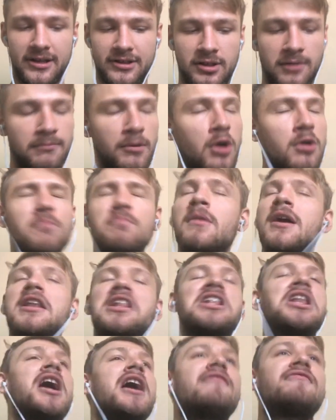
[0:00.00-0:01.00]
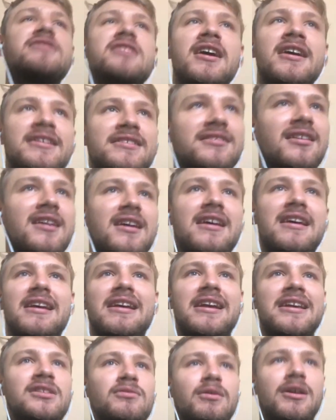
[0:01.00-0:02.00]
The moment my life changed
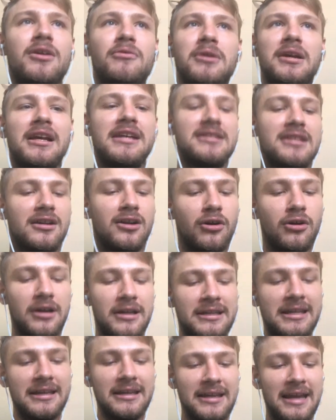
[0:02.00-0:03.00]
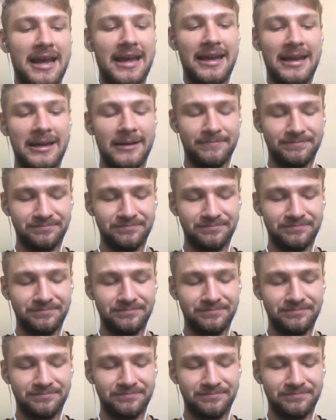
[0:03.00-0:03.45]
is when I realized I didn't get here.